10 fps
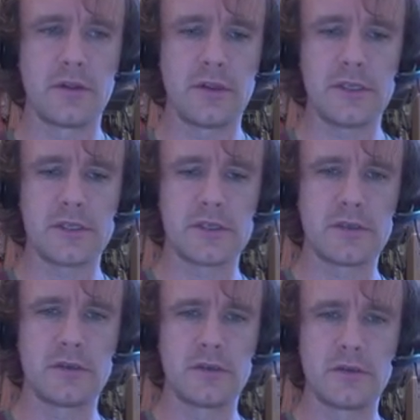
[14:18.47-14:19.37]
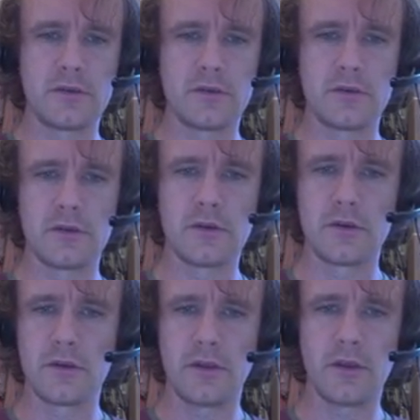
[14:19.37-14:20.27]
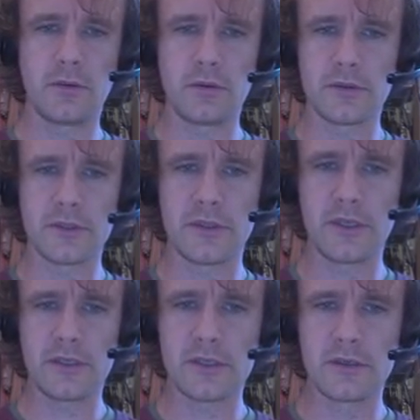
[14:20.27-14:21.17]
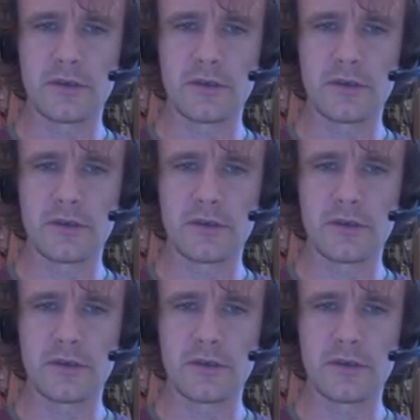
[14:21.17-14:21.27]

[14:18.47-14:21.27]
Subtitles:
this equals this,